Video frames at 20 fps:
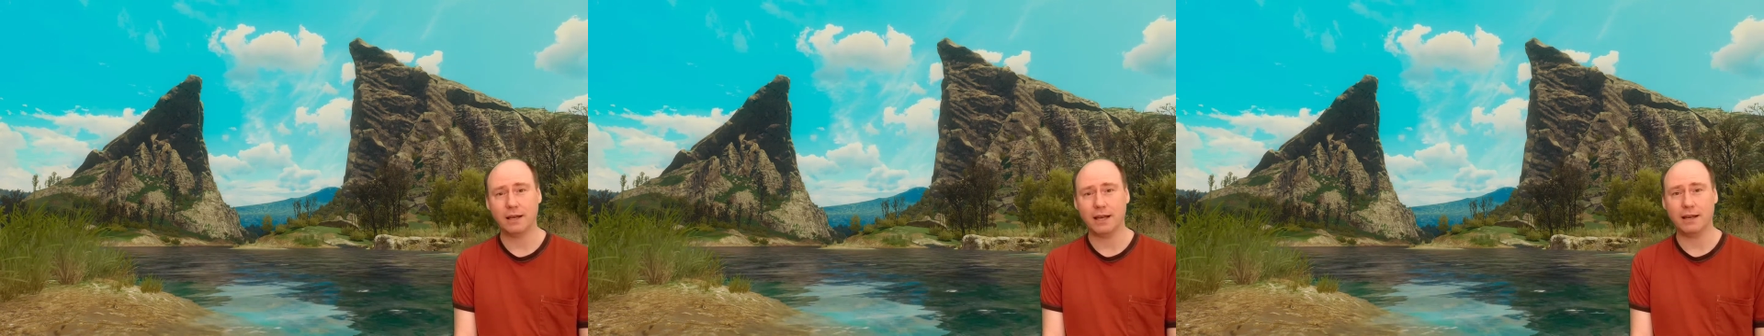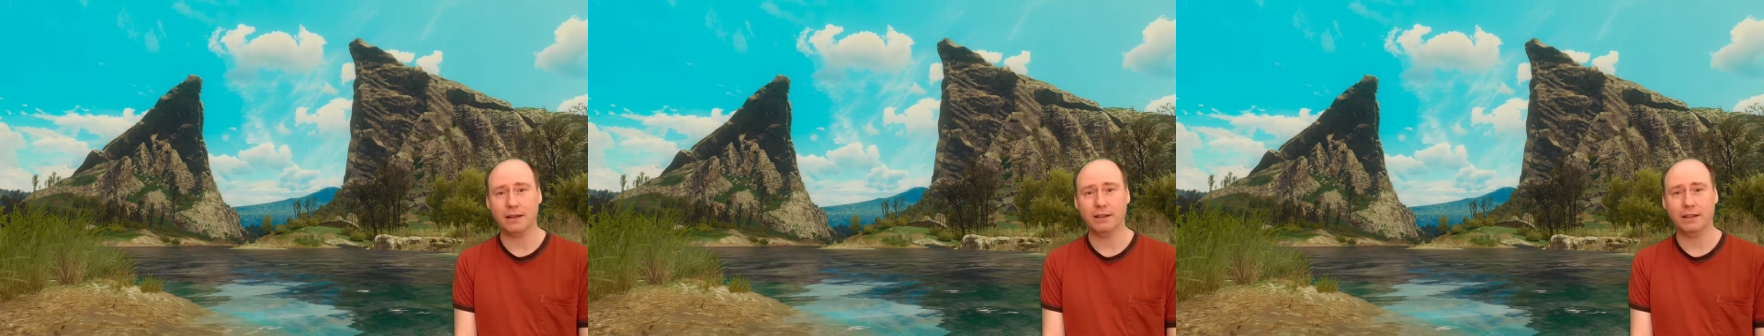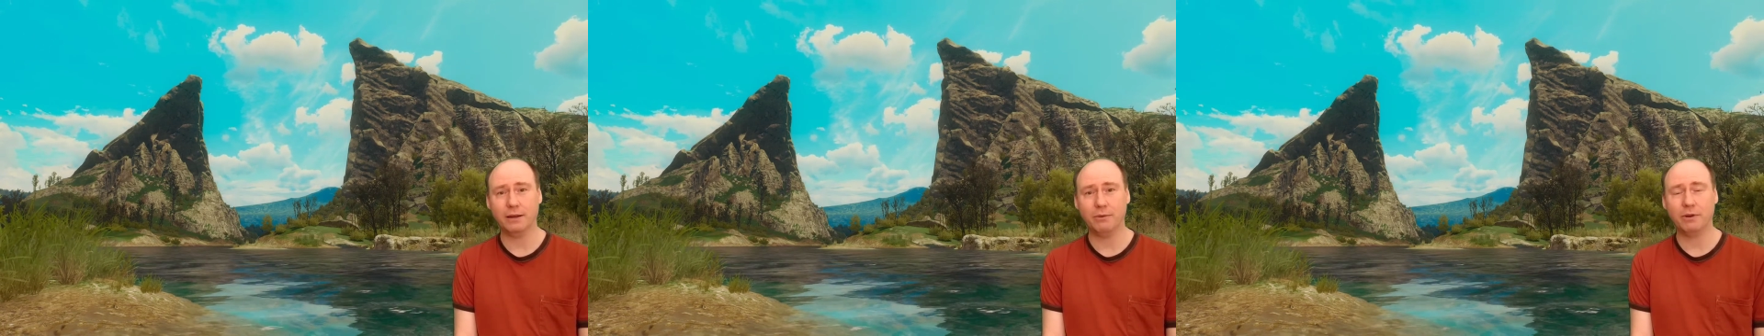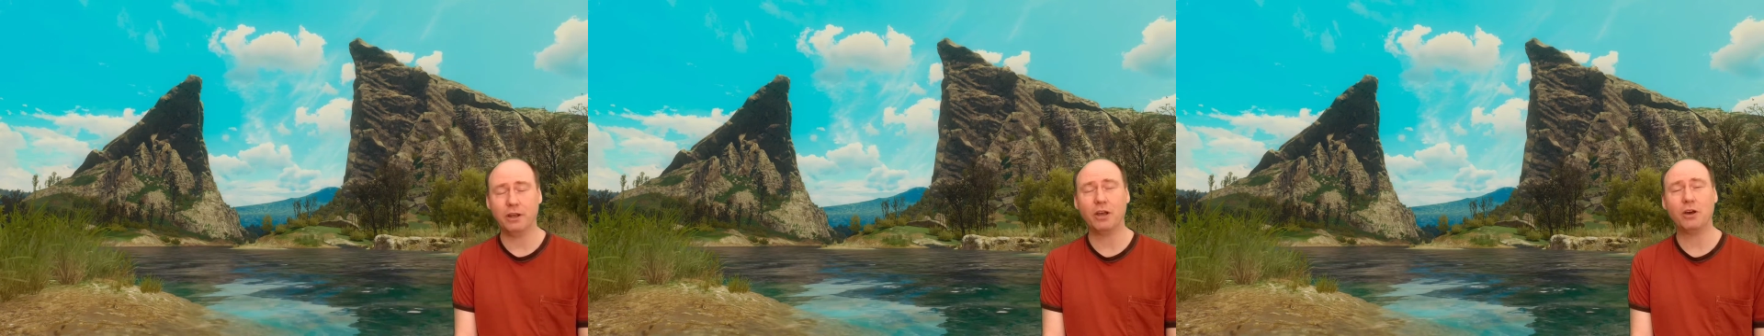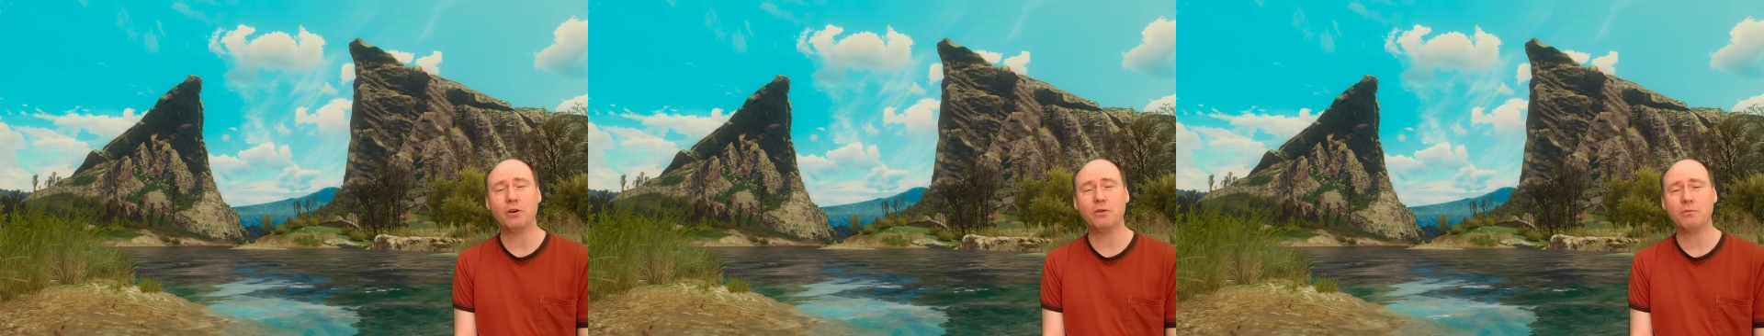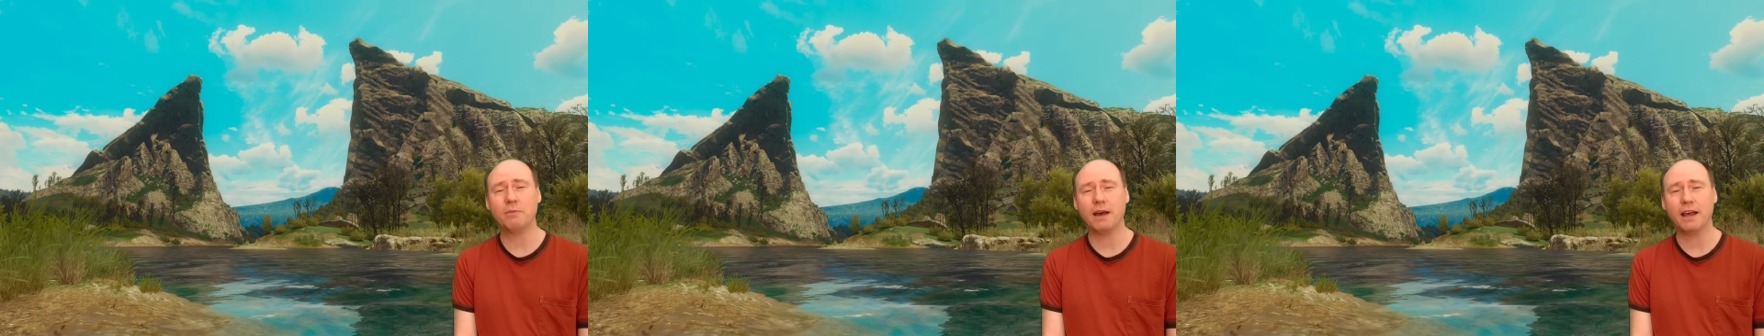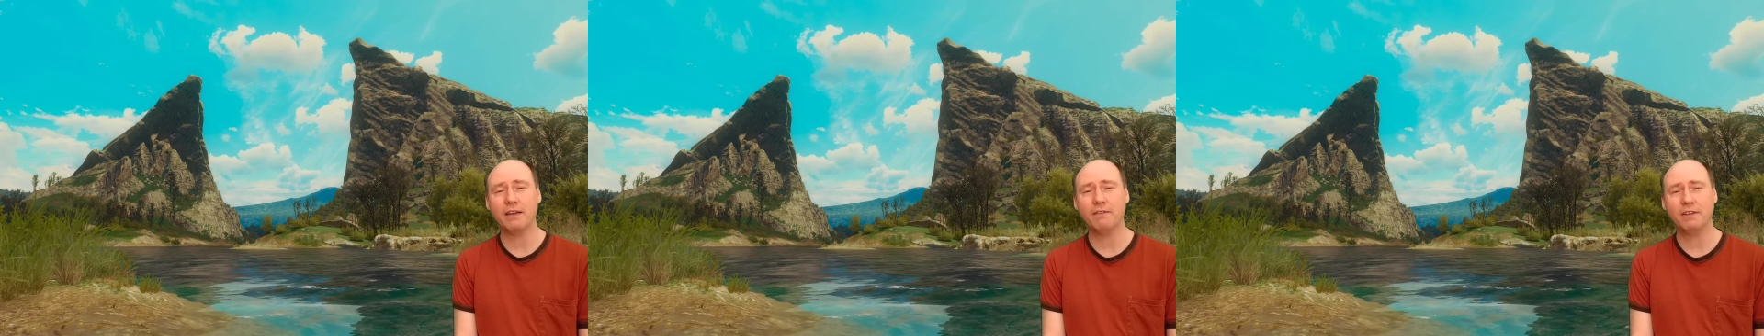Well, there we
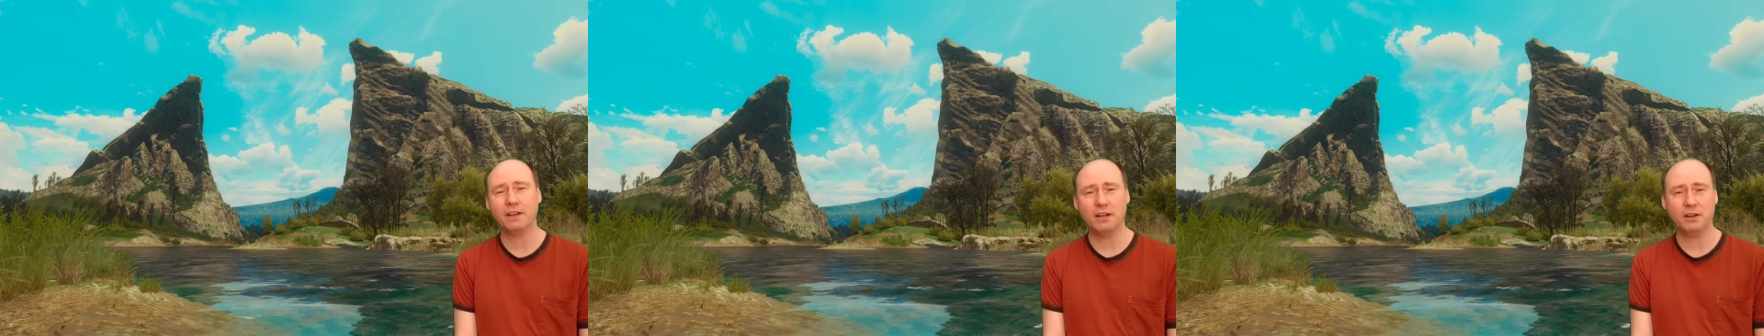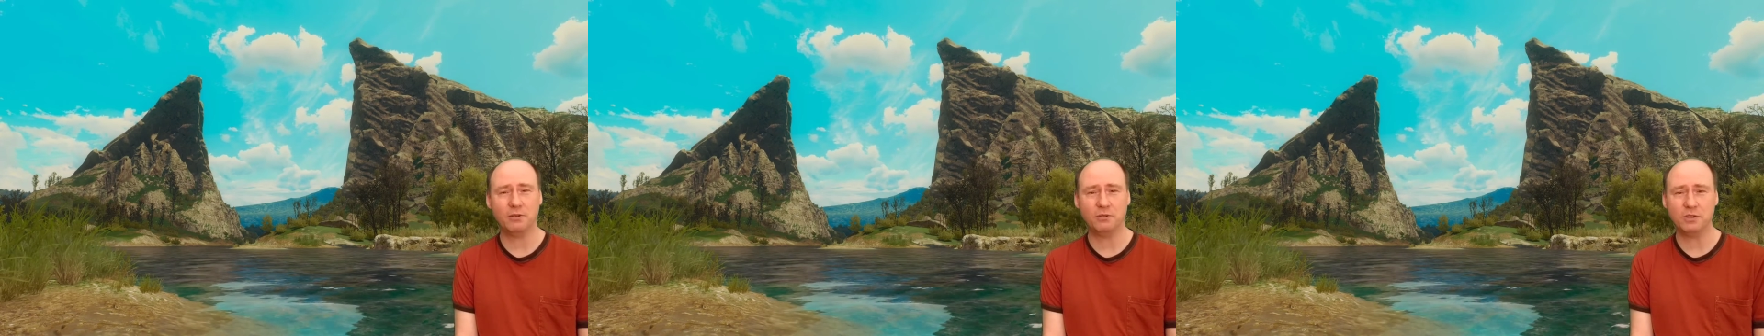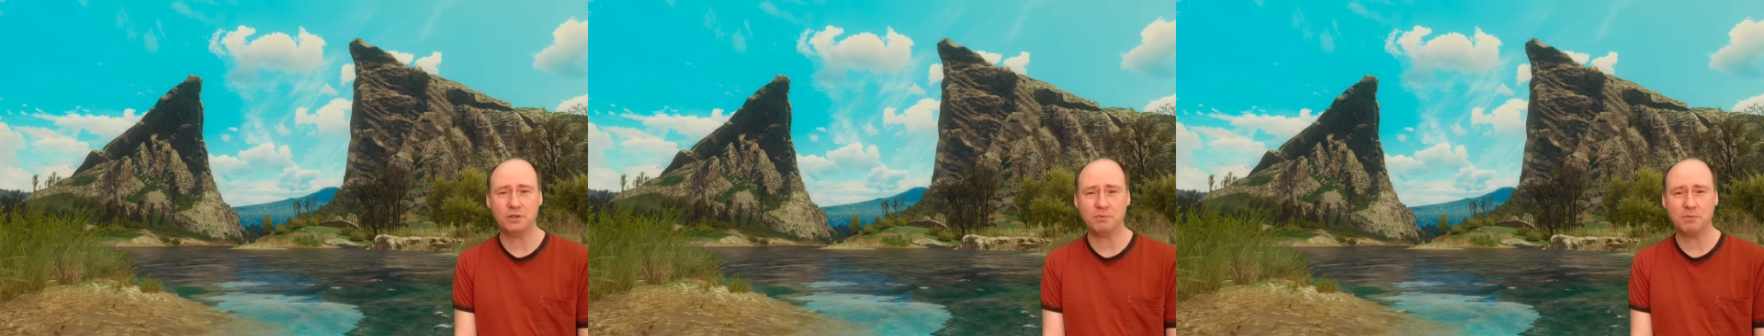go. My video